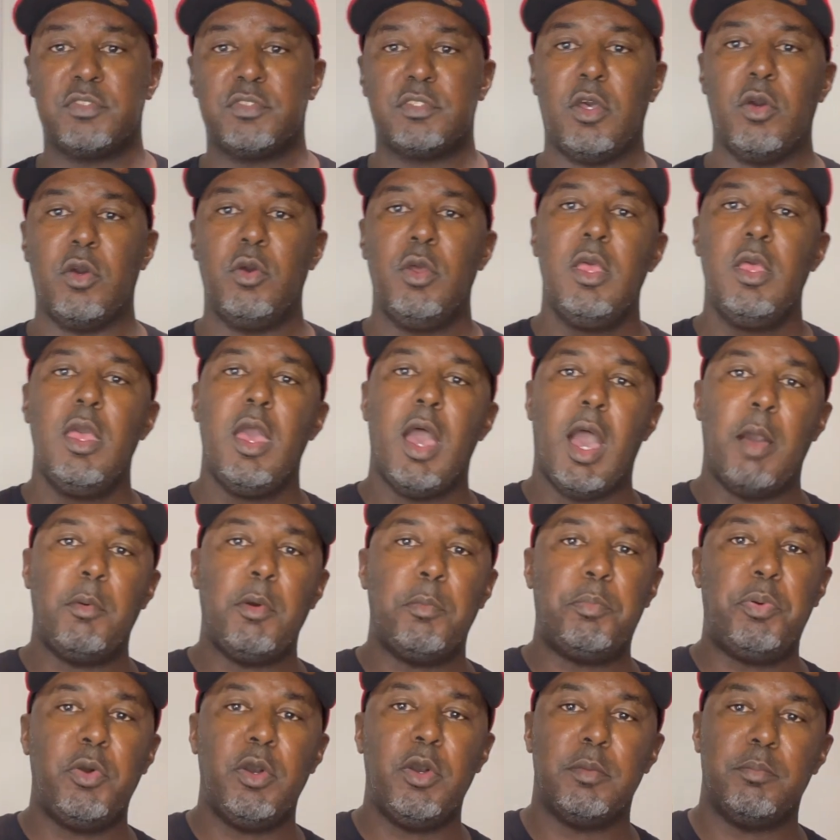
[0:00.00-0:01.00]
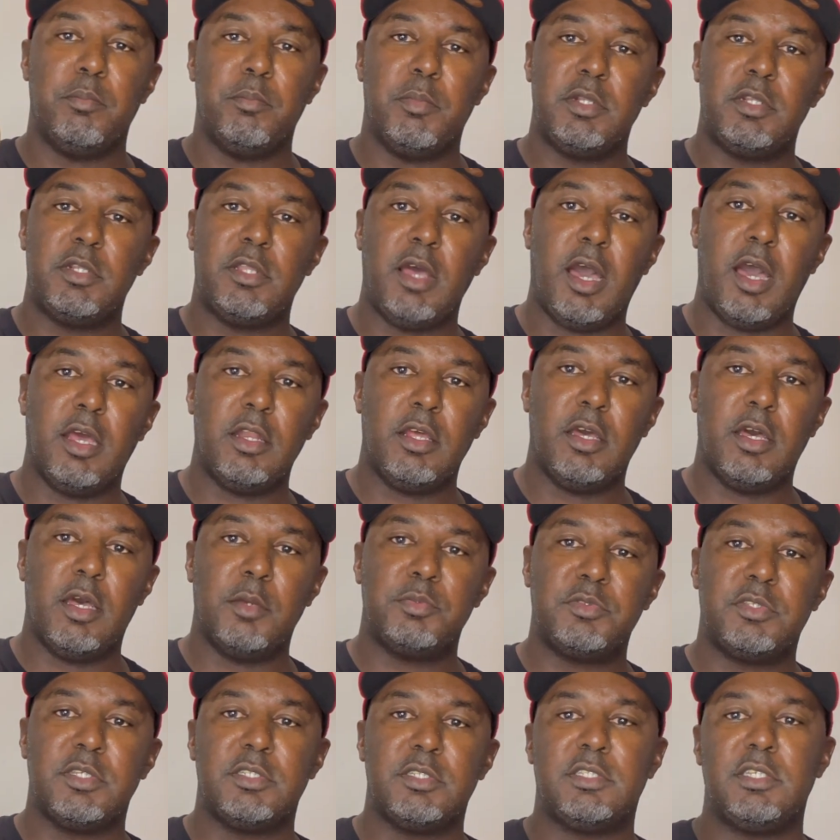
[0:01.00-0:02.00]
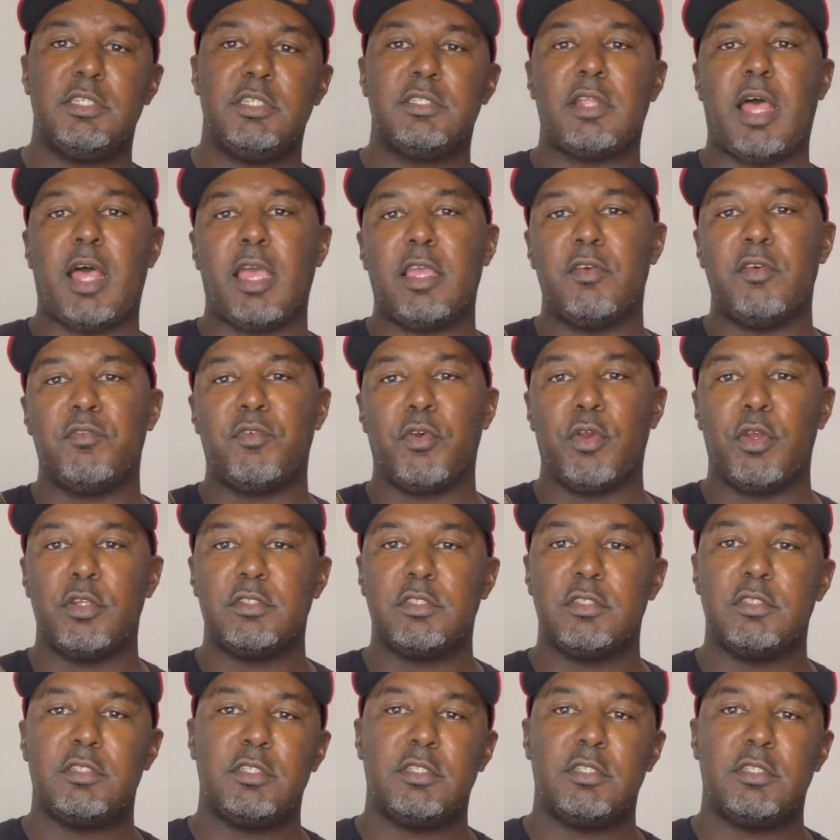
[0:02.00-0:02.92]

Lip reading: So I'm gonna put Madonna up since she's like a virgin.